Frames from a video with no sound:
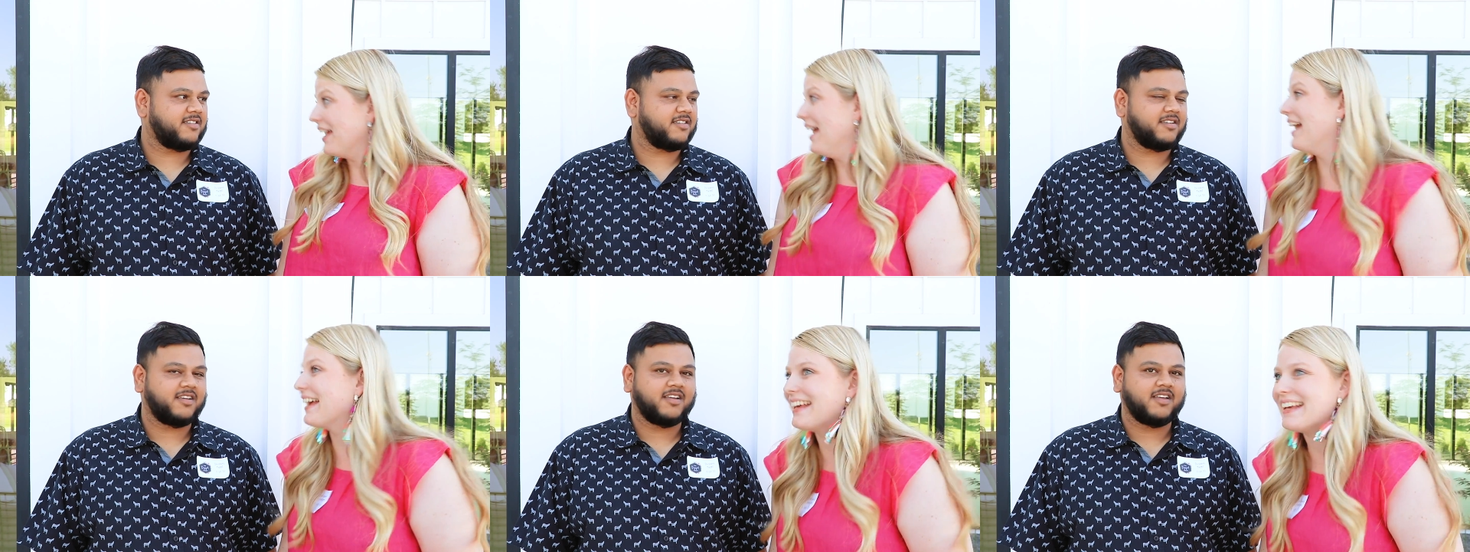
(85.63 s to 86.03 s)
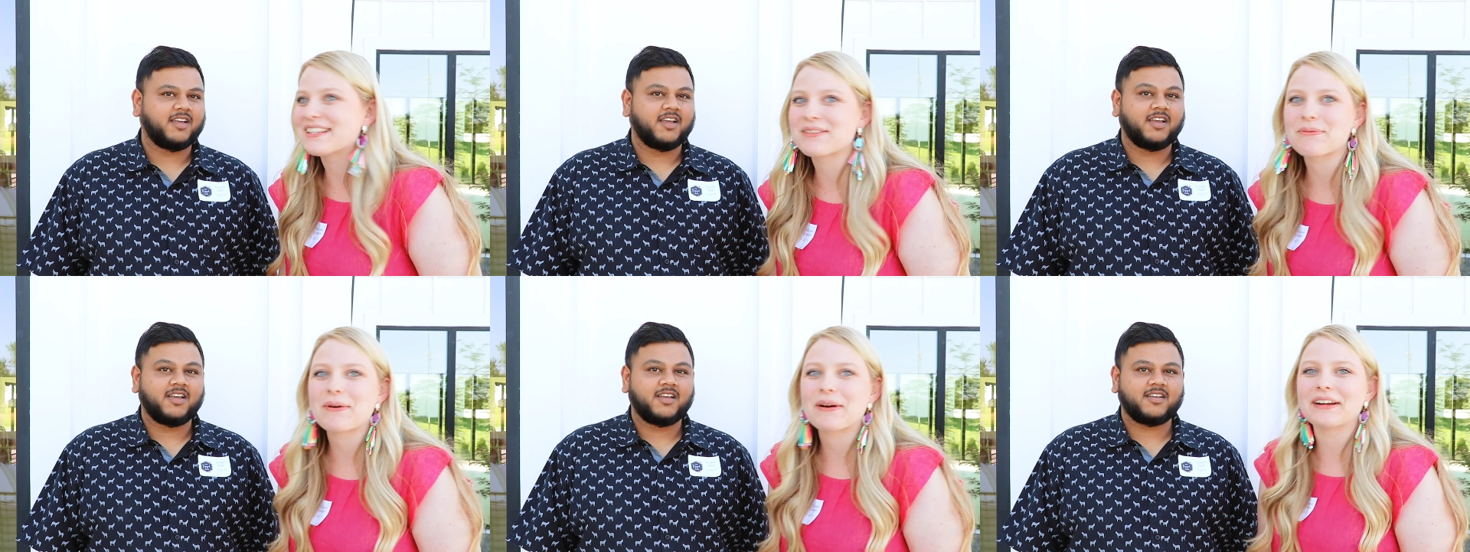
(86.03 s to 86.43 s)

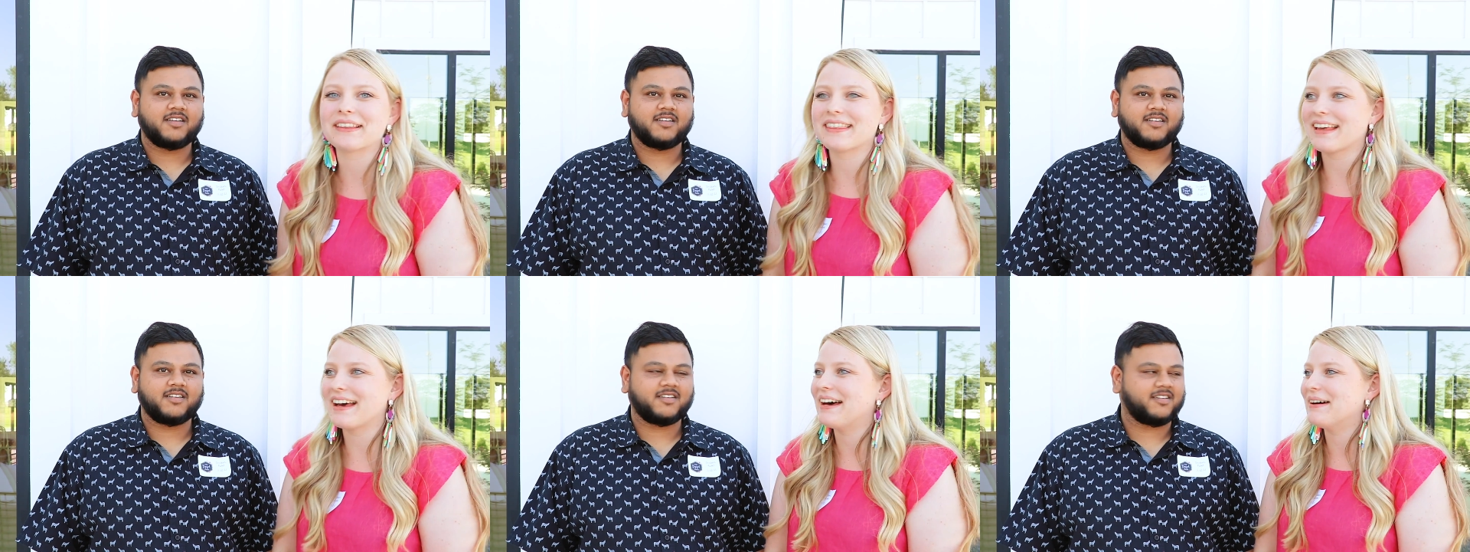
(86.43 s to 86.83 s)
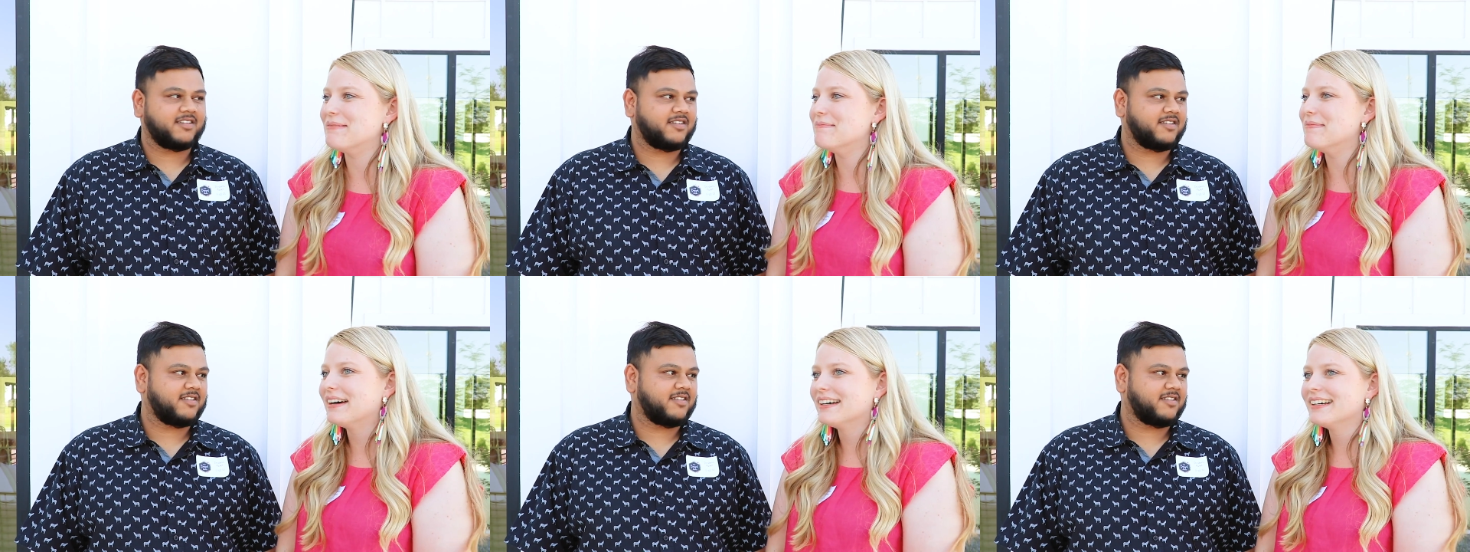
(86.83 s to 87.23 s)
Speaker 1: it's worth
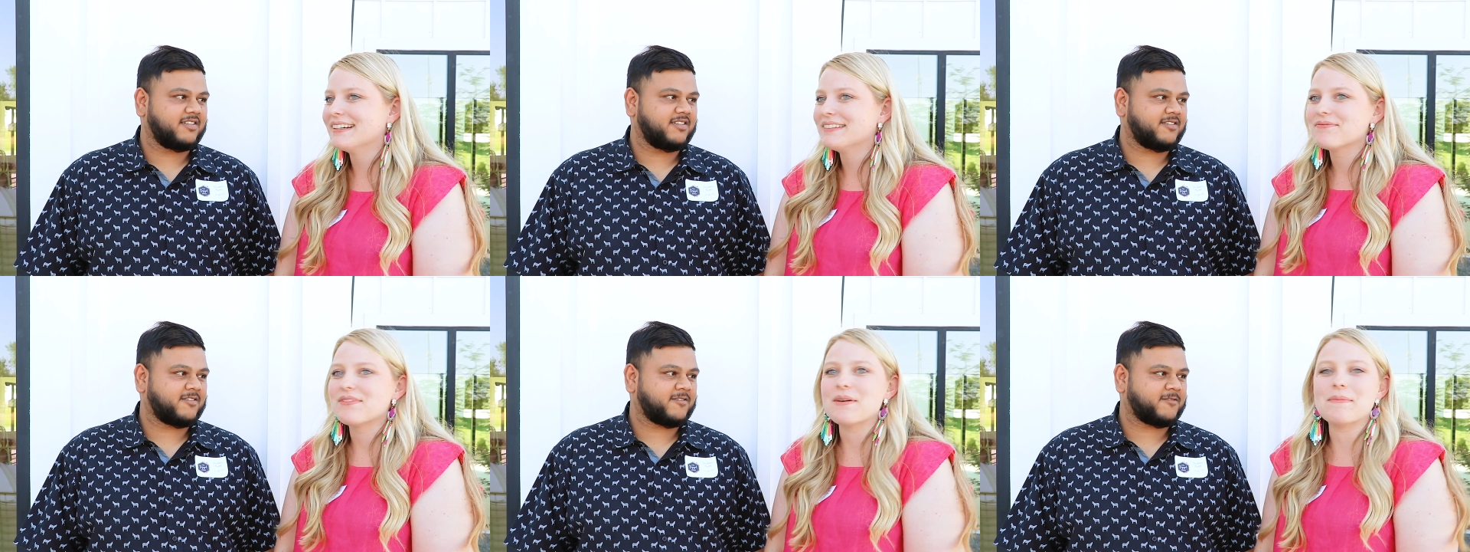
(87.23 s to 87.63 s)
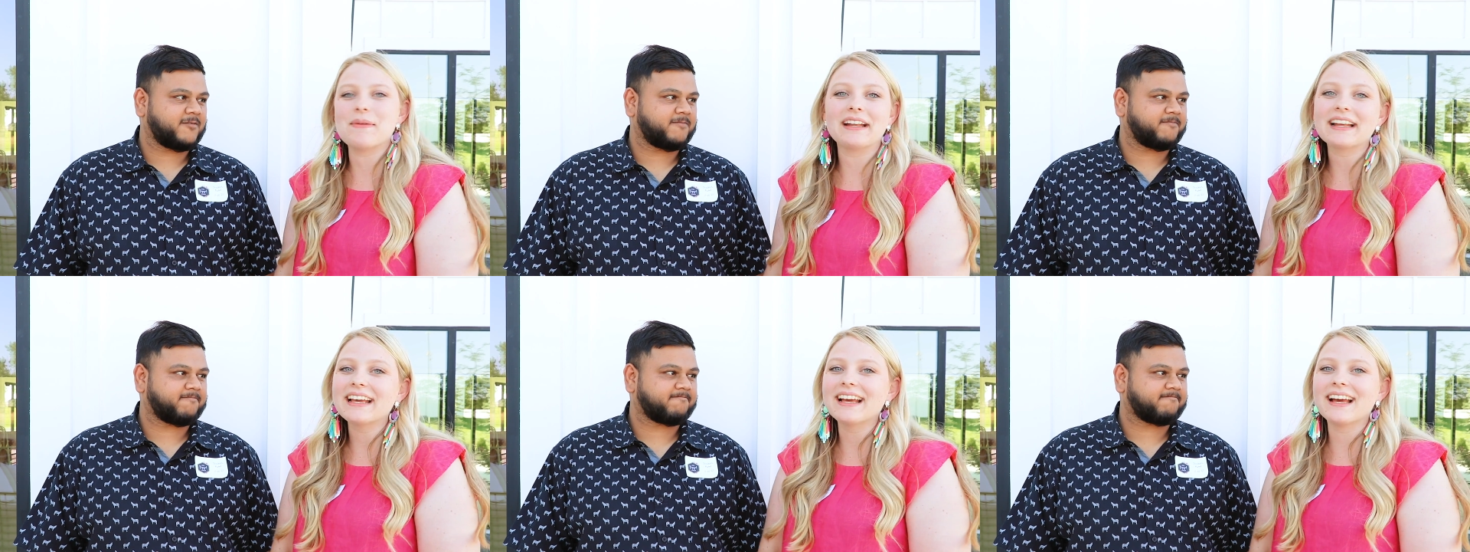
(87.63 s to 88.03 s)
um, the
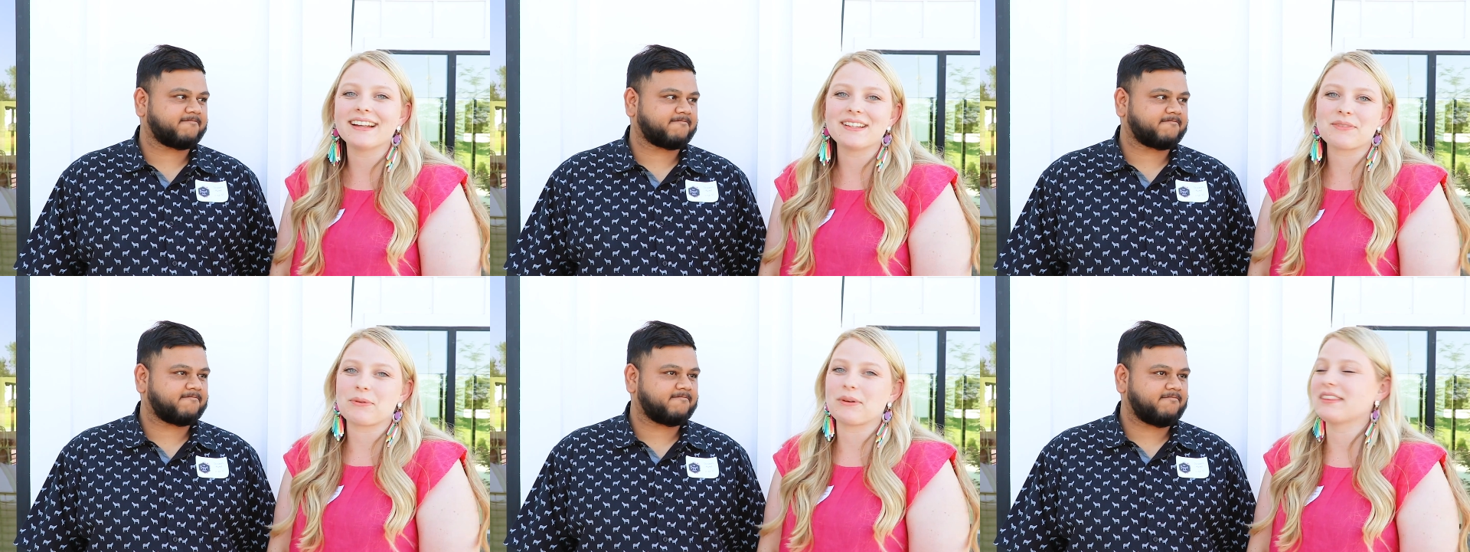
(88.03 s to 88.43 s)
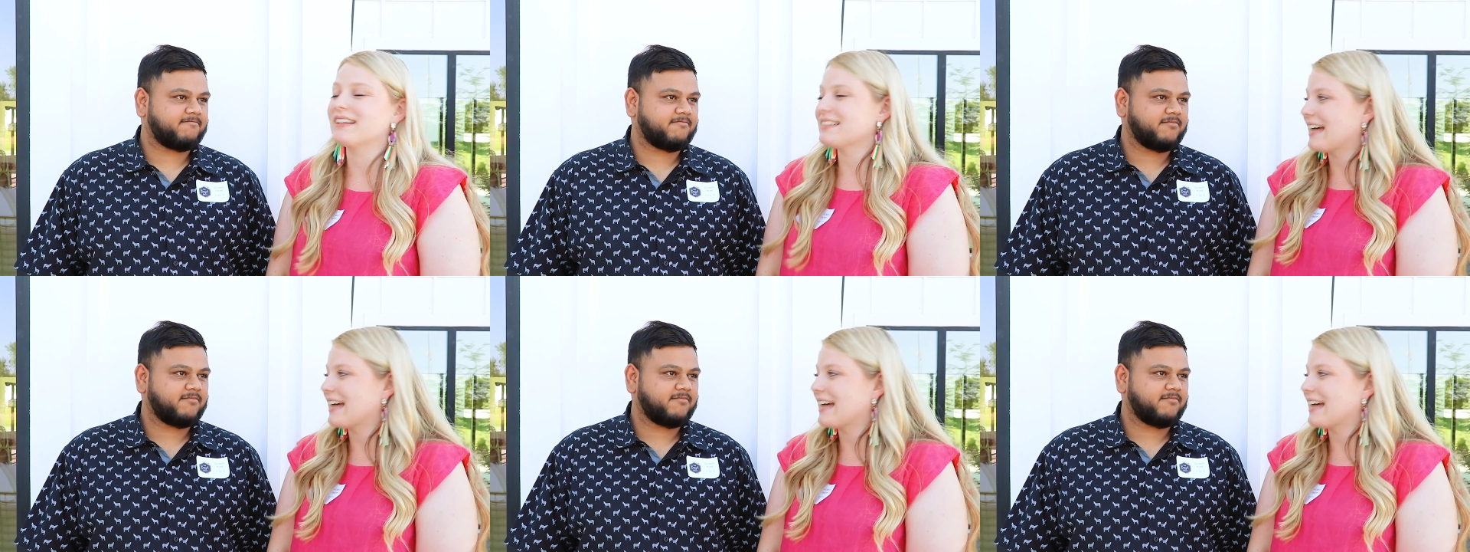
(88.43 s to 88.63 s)
money and it's worth the